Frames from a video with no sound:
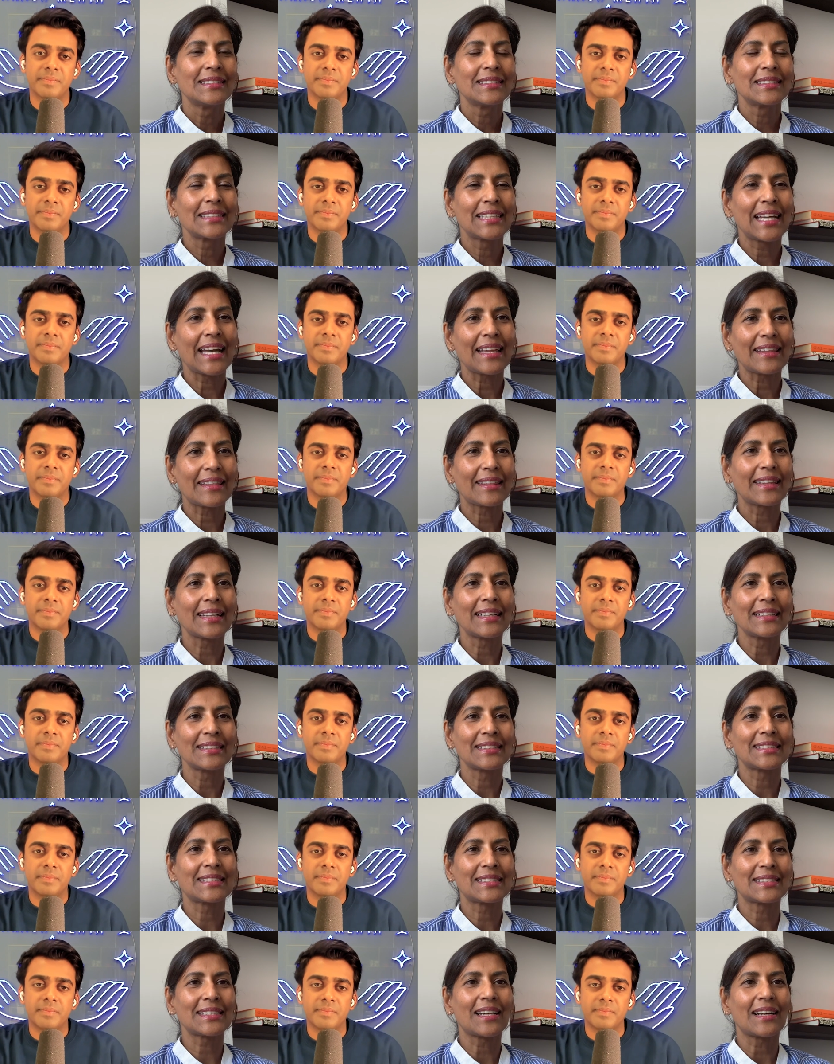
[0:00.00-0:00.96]
Speaker 1: get
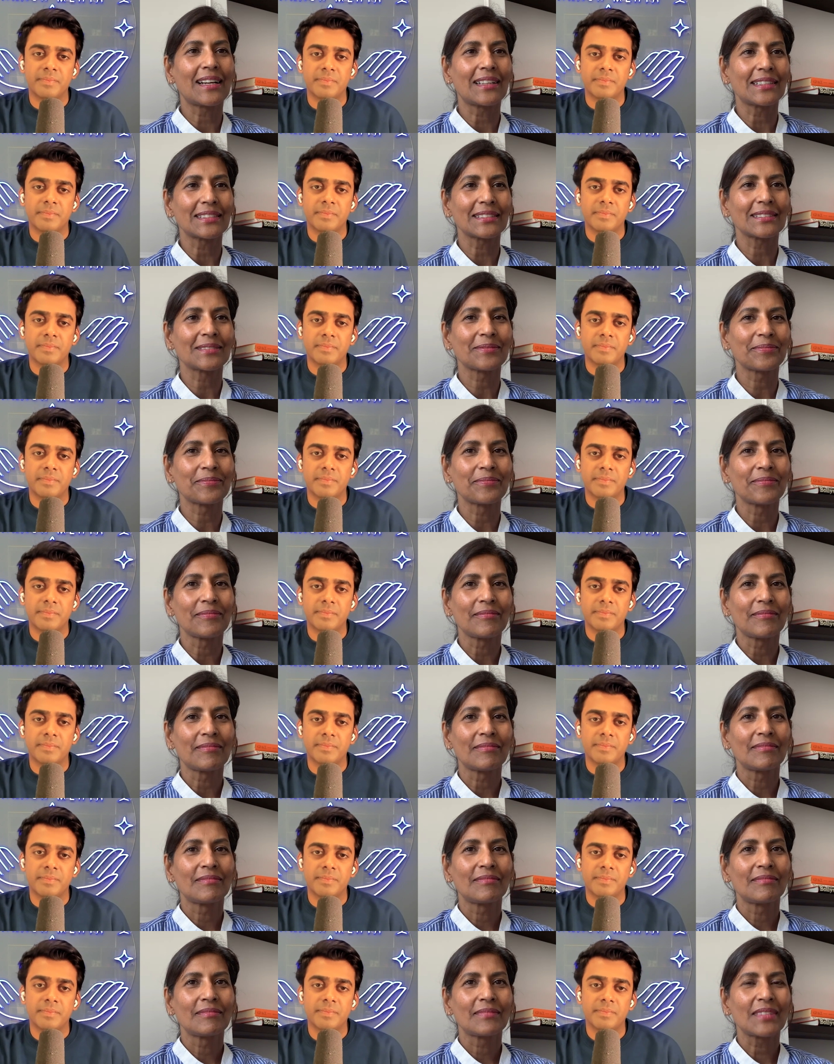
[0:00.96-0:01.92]
things done.
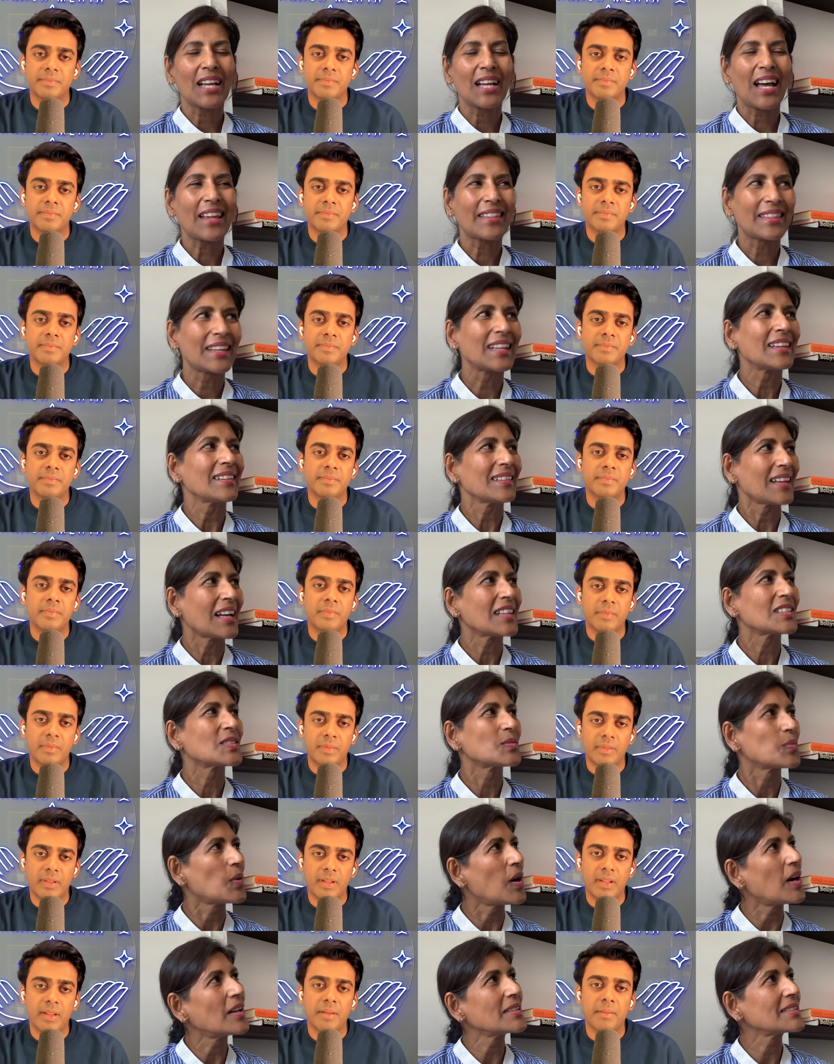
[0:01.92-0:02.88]
I think
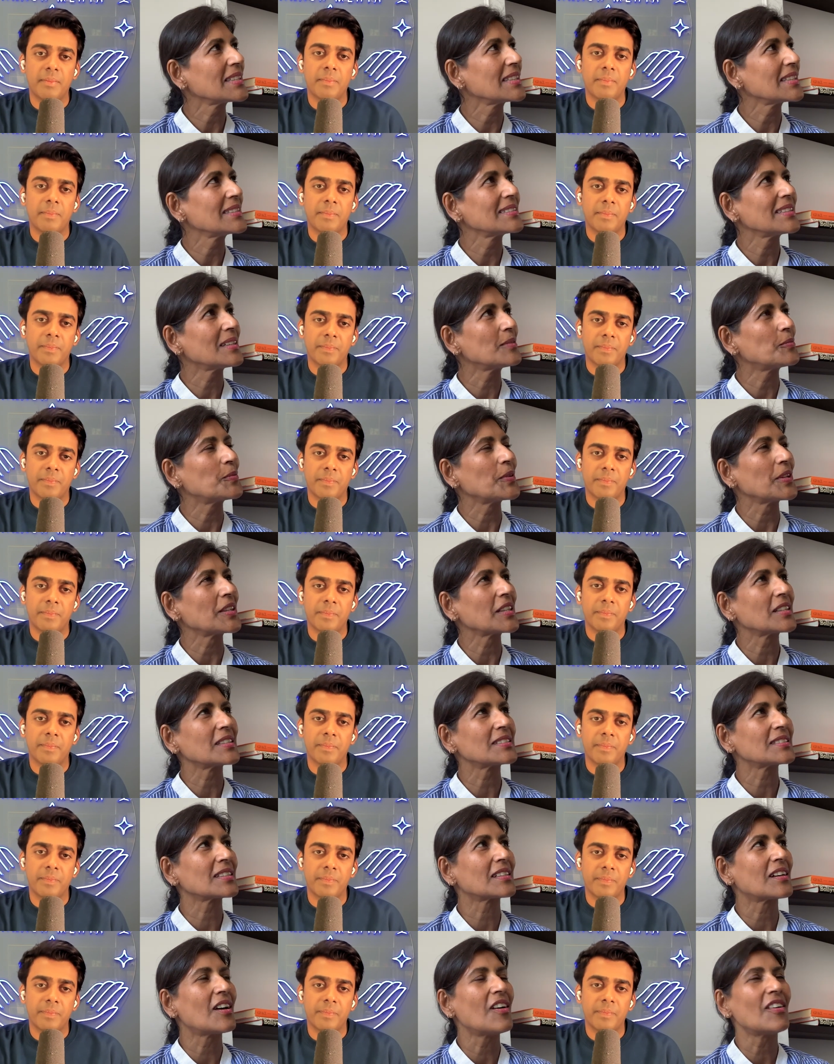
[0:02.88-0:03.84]
that's what I'd end up with
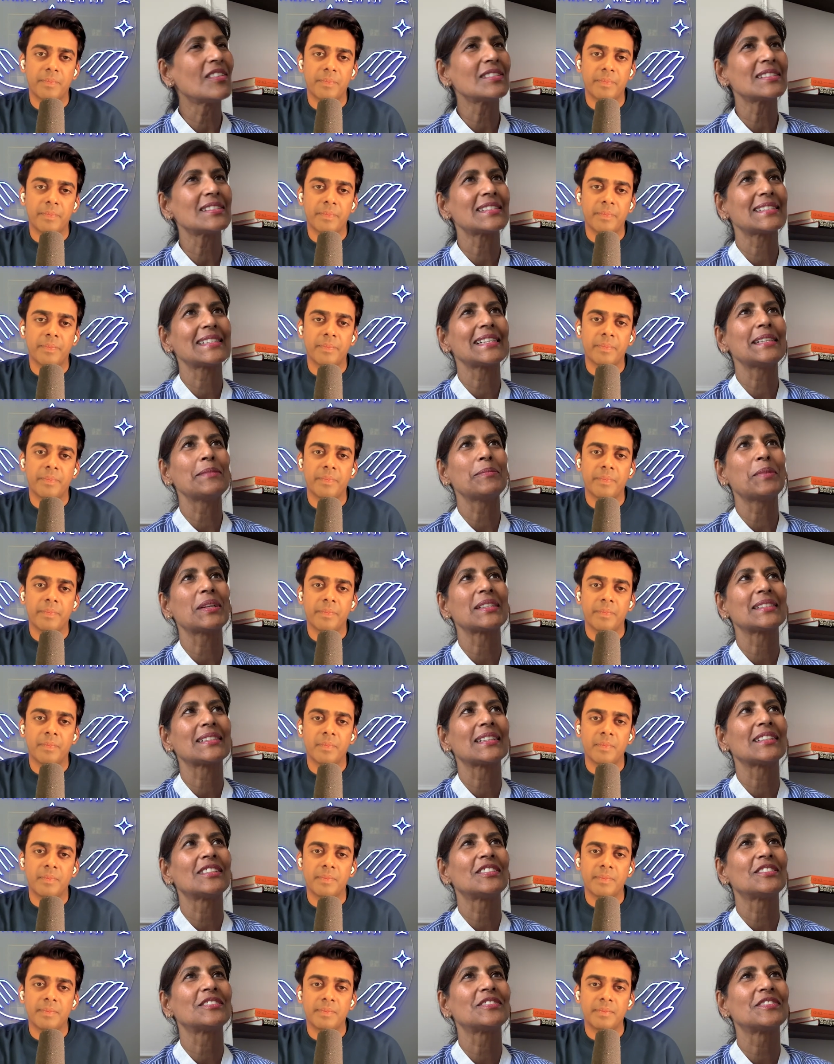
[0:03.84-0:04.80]
because I can't see
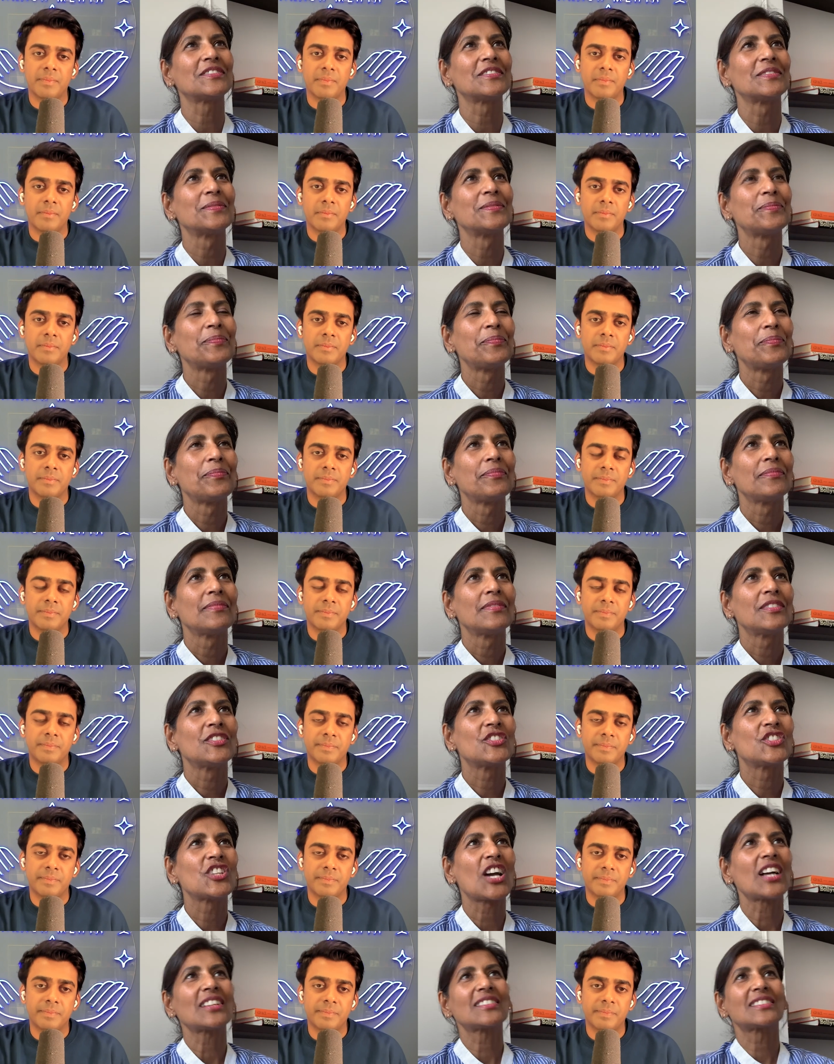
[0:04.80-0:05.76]
myself
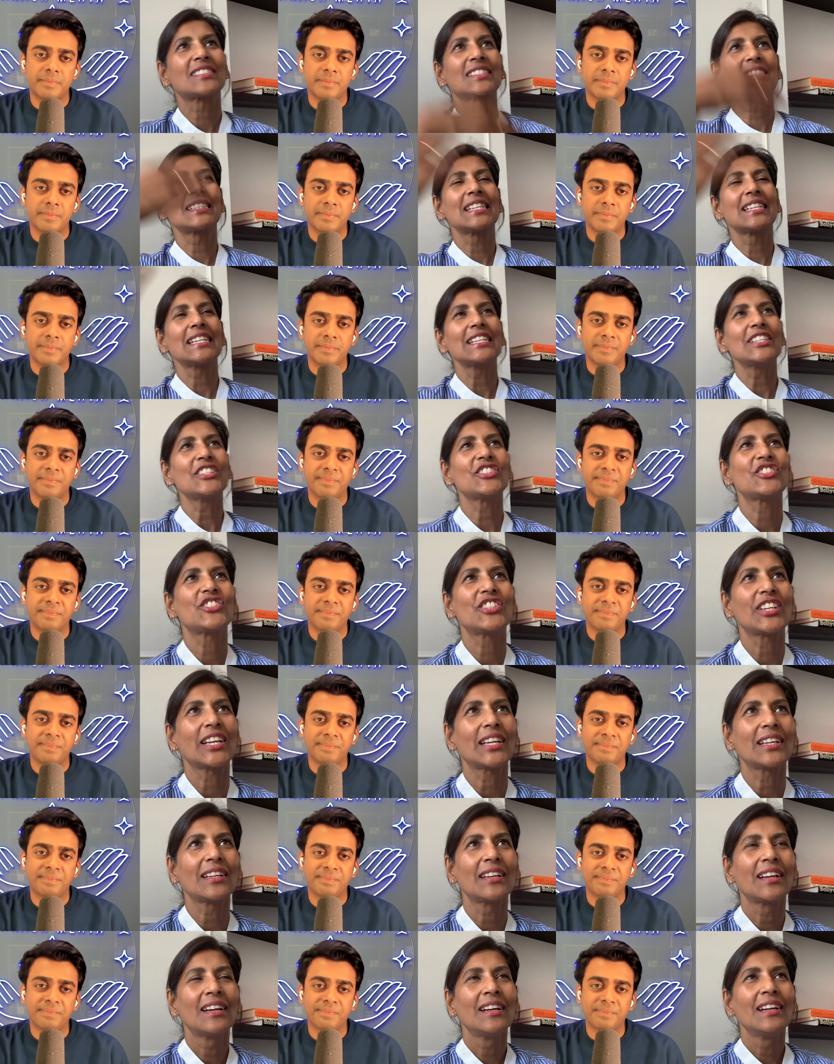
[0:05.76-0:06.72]
just
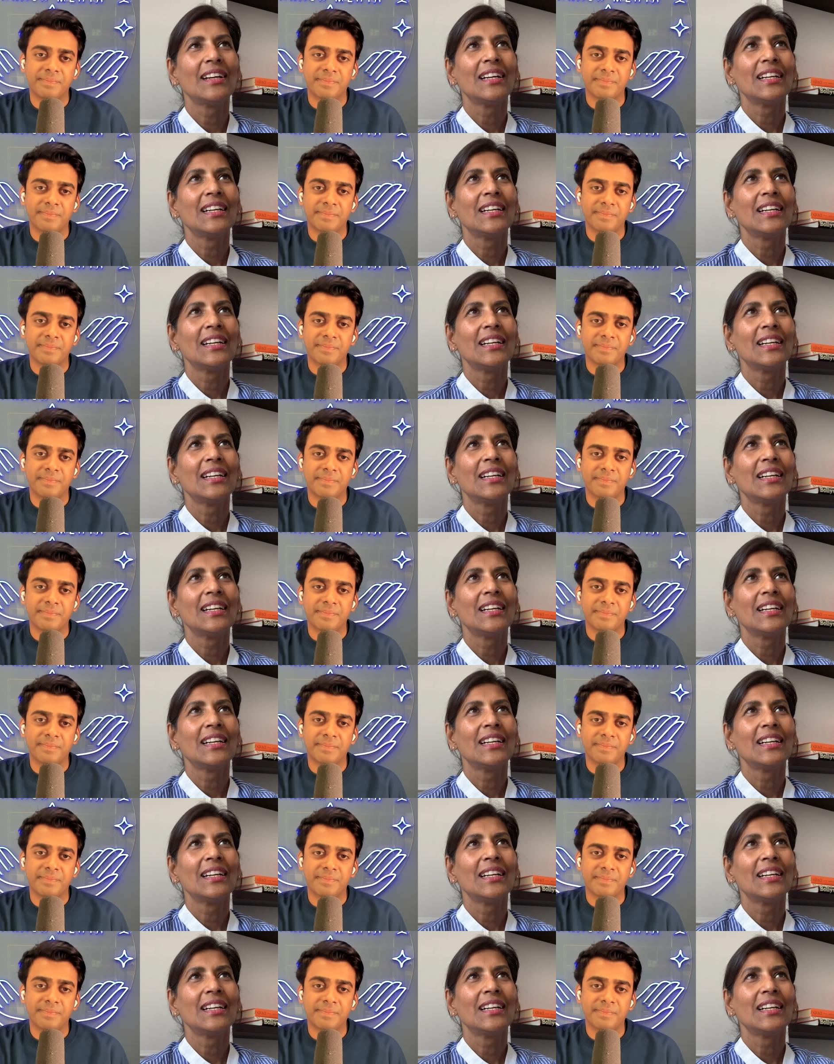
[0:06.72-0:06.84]
teaching.